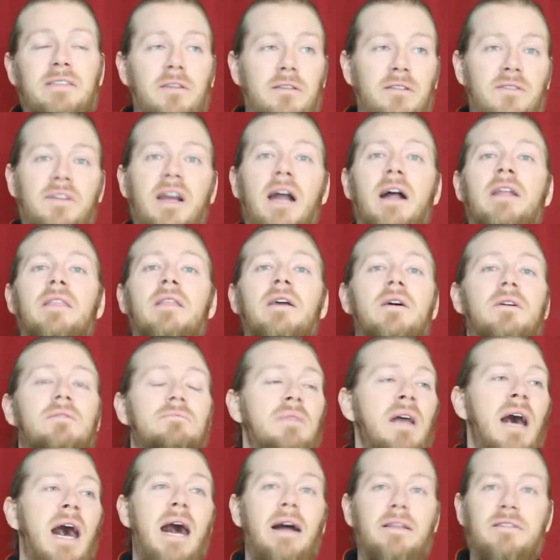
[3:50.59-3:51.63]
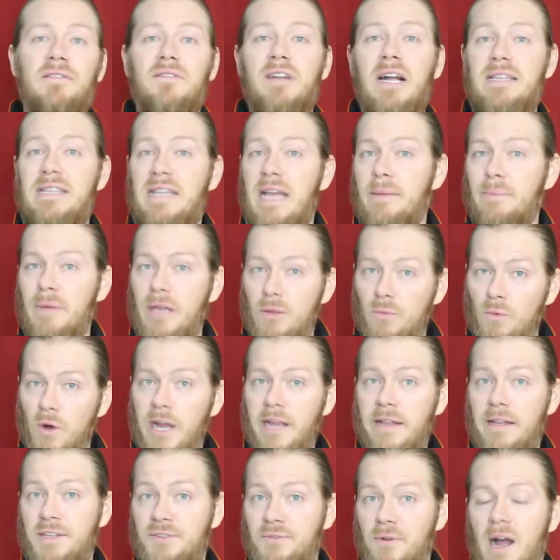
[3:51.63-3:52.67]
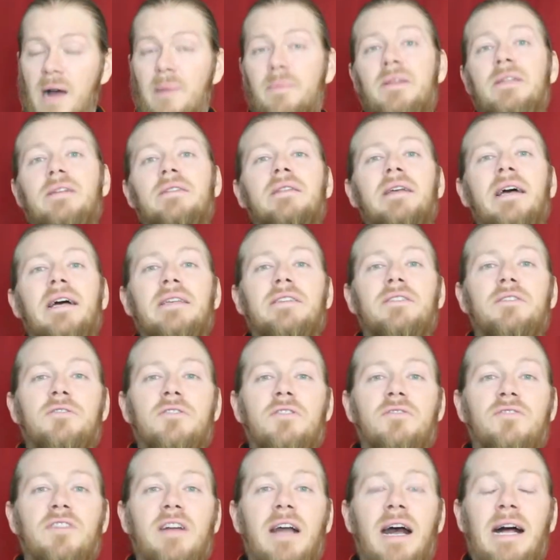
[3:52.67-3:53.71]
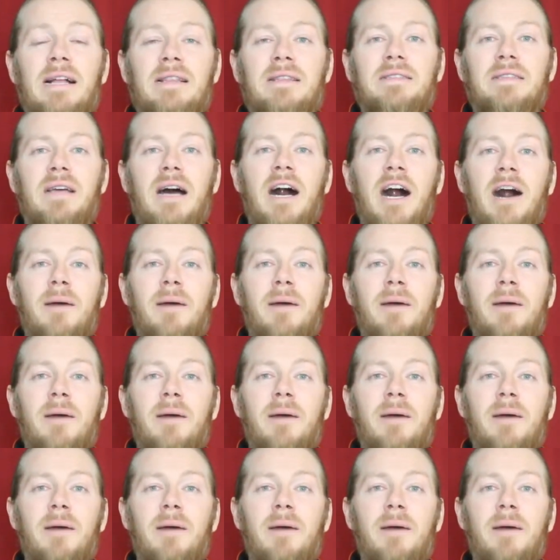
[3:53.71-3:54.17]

So you've got Damian Wayne as Robin in this, you've got